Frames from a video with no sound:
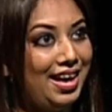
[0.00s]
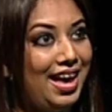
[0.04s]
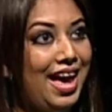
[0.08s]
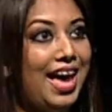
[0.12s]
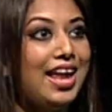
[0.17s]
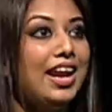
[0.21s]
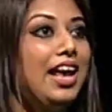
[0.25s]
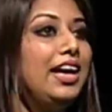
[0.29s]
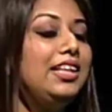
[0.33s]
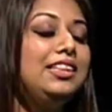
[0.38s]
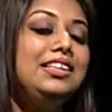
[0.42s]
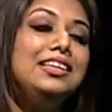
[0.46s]

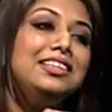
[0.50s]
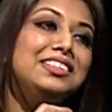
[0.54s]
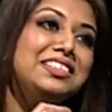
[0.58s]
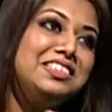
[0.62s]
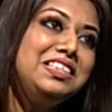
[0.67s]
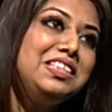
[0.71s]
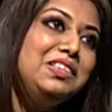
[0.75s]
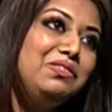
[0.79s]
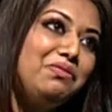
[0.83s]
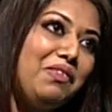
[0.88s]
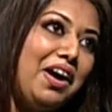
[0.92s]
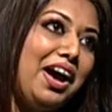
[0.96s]
And I think this
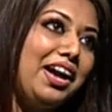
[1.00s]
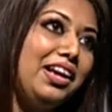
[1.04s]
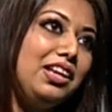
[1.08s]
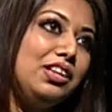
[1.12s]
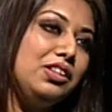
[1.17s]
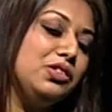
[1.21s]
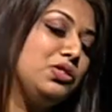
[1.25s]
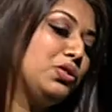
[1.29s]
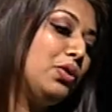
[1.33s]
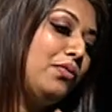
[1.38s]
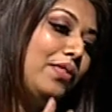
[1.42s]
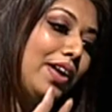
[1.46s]
is
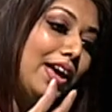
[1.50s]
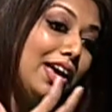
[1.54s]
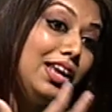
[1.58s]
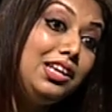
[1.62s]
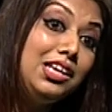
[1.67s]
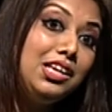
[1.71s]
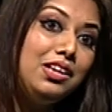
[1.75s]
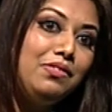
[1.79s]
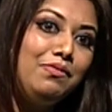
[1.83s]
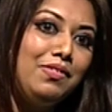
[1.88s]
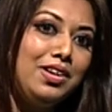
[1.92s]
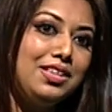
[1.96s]
vital. So, for
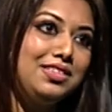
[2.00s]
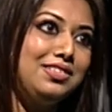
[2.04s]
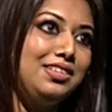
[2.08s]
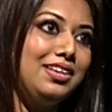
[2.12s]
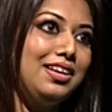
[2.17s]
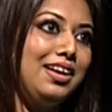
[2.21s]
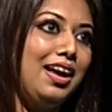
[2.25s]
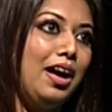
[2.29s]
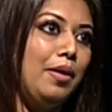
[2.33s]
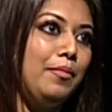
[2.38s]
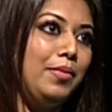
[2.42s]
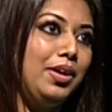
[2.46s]
any investor
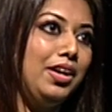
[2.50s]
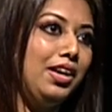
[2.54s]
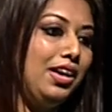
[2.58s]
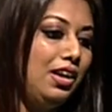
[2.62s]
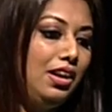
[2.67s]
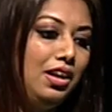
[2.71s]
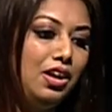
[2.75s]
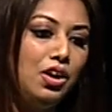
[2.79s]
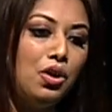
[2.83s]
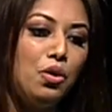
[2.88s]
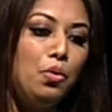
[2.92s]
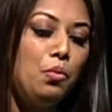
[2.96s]
coming in,
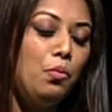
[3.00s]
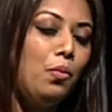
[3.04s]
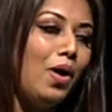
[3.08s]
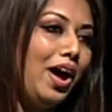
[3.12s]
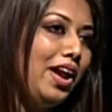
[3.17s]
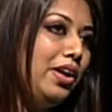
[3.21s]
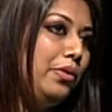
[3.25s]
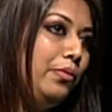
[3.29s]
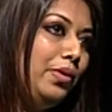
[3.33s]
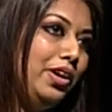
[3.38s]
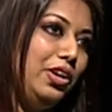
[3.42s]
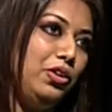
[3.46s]

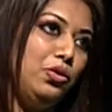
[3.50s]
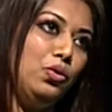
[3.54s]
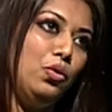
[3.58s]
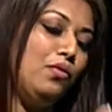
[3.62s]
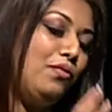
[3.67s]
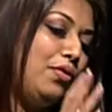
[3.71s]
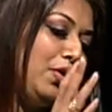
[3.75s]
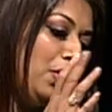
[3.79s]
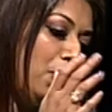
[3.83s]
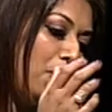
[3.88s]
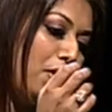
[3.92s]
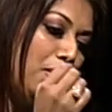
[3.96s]
one window
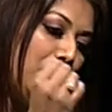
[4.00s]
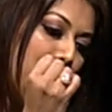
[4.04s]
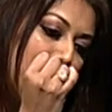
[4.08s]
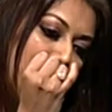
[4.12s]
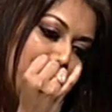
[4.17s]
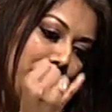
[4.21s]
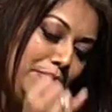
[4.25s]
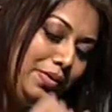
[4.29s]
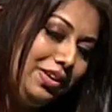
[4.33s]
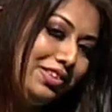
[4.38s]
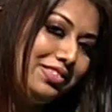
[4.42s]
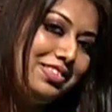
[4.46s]
for your
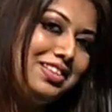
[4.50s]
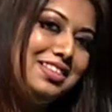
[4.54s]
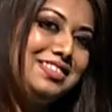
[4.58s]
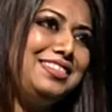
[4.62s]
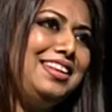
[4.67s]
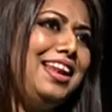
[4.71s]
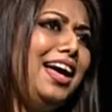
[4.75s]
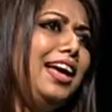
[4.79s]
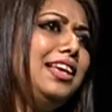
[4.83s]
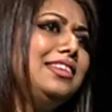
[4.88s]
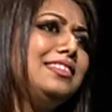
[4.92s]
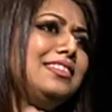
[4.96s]
business
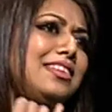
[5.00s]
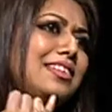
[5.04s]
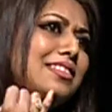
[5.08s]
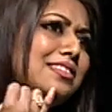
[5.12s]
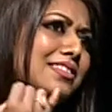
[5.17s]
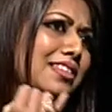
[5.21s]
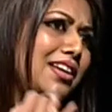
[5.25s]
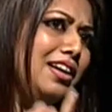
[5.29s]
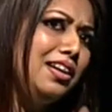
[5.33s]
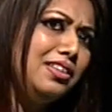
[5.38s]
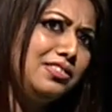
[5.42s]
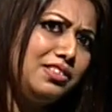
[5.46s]

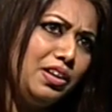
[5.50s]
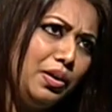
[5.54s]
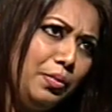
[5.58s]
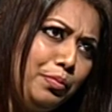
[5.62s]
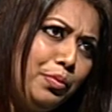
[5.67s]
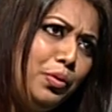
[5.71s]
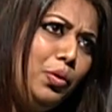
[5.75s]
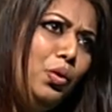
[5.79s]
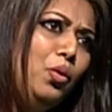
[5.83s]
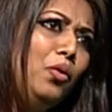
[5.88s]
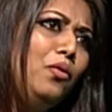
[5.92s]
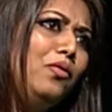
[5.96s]
licenses,
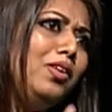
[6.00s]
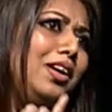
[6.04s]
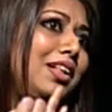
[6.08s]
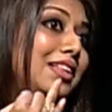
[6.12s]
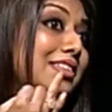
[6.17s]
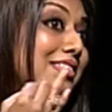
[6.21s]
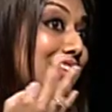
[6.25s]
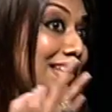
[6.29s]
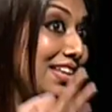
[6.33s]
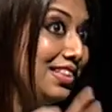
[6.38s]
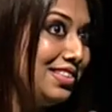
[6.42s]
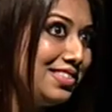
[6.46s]

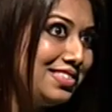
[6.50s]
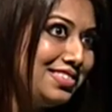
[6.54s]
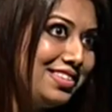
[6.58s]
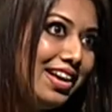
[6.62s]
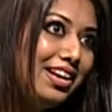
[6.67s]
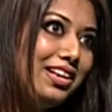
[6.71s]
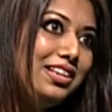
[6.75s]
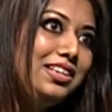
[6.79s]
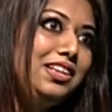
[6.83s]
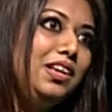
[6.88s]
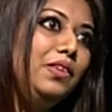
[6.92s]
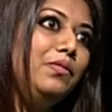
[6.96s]
approvals,
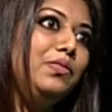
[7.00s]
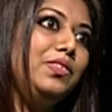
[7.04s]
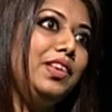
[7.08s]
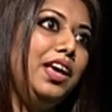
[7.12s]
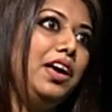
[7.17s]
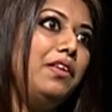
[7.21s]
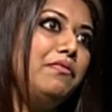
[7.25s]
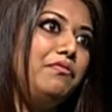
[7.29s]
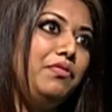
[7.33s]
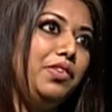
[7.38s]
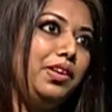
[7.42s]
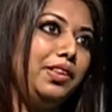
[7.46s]
incentives,
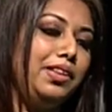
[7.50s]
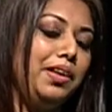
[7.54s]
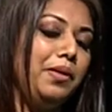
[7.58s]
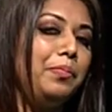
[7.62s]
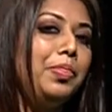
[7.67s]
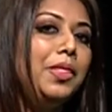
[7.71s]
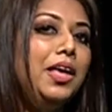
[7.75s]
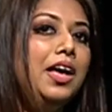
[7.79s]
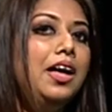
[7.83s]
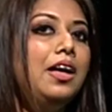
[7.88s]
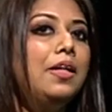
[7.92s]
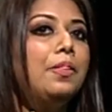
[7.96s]
everything.
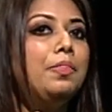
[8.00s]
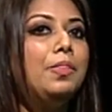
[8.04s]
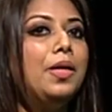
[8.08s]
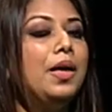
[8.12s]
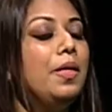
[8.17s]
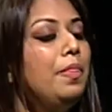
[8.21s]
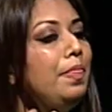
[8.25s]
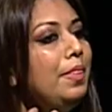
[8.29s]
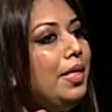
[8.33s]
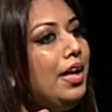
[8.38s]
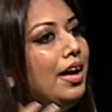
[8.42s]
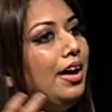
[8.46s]

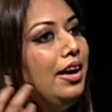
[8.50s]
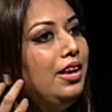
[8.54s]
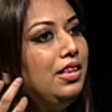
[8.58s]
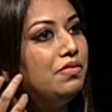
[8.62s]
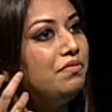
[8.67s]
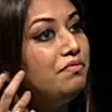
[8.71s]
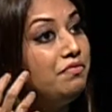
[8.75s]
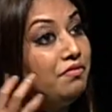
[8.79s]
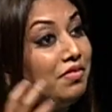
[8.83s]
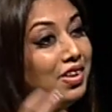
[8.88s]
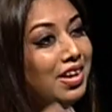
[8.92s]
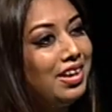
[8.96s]
Then there is
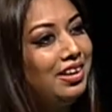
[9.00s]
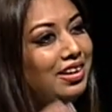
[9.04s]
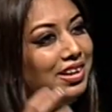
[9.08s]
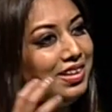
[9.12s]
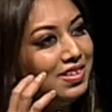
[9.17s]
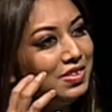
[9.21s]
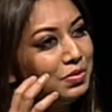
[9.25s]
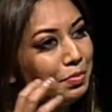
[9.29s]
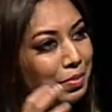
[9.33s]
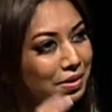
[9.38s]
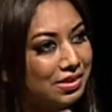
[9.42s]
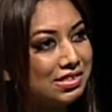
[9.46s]
very
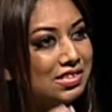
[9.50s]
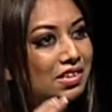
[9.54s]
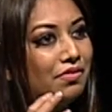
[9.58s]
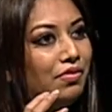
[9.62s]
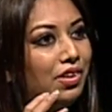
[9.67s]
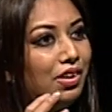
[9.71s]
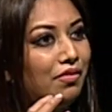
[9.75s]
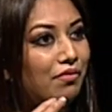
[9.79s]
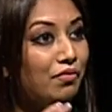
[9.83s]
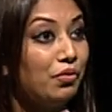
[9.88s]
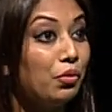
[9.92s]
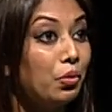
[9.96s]

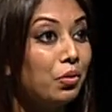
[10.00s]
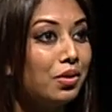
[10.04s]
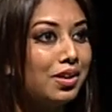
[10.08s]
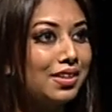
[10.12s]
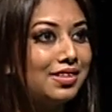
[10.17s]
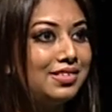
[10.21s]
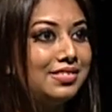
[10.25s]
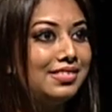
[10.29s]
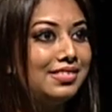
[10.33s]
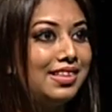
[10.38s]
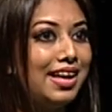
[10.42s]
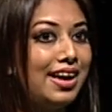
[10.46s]
specific
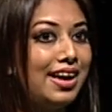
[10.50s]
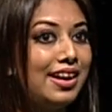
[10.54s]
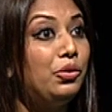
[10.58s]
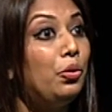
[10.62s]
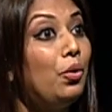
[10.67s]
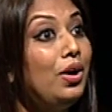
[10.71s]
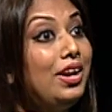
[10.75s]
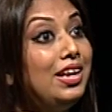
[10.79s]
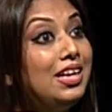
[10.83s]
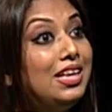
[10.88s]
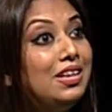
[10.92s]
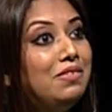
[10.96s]
focus on
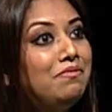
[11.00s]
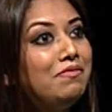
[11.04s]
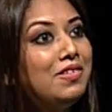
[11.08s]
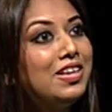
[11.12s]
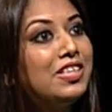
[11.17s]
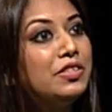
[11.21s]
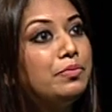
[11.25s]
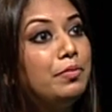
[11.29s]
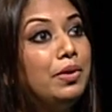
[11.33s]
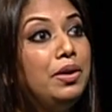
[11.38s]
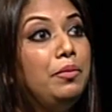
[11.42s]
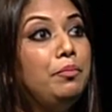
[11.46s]

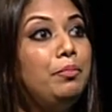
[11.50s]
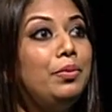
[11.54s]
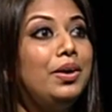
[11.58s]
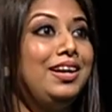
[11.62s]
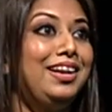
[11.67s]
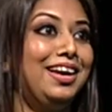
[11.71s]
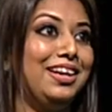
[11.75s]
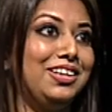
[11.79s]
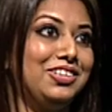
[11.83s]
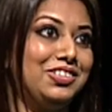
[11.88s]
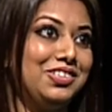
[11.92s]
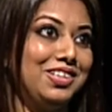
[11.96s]
investment
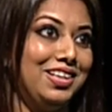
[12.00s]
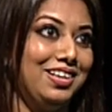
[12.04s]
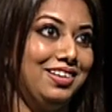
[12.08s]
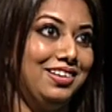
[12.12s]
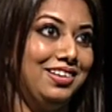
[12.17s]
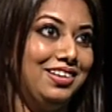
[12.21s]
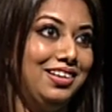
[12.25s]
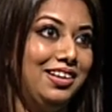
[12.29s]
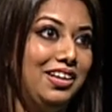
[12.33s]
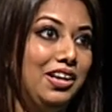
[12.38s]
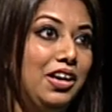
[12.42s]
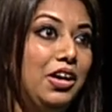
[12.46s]
protection,
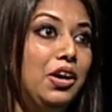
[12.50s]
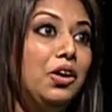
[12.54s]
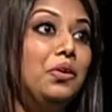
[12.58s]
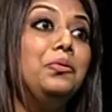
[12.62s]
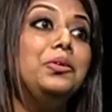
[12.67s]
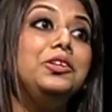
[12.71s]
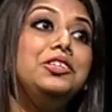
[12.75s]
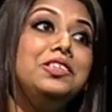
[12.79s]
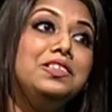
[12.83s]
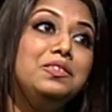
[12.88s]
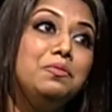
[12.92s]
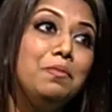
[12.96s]

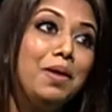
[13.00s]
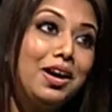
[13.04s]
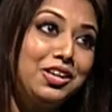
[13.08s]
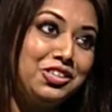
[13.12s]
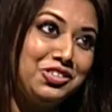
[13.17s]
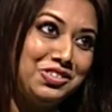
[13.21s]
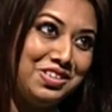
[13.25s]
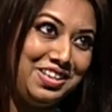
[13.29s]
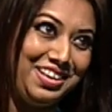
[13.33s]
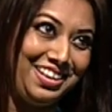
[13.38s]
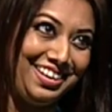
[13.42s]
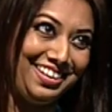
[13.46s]
which is
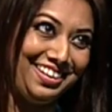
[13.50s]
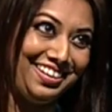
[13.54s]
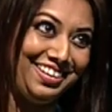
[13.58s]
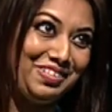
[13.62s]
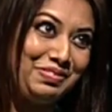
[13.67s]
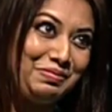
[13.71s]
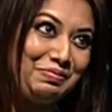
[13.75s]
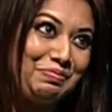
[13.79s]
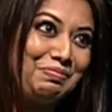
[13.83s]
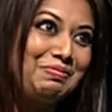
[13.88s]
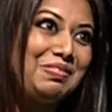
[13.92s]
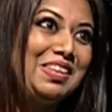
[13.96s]
much needed,
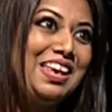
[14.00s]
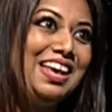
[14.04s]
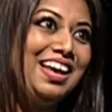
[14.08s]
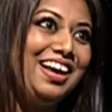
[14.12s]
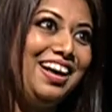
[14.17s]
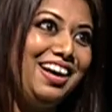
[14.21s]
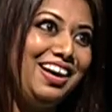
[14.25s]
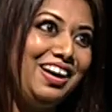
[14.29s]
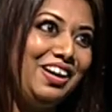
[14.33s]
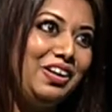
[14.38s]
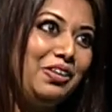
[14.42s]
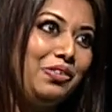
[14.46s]

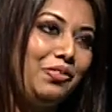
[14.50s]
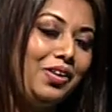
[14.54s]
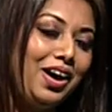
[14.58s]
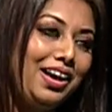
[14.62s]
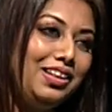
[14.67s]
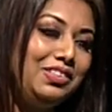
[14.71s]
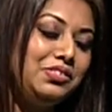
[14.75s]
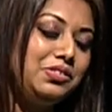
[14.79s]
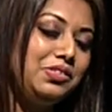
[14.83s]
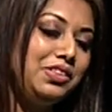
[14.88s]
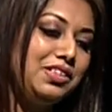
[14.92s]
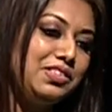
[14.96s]

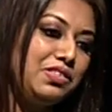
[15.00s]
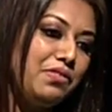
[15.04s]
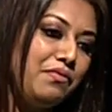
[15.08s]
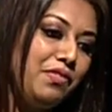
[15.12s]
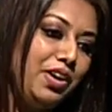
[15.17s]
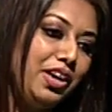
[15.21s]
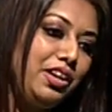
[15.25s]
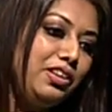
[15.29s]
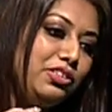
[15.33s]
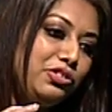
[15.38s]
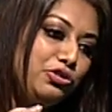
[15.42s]
right? So, there's a very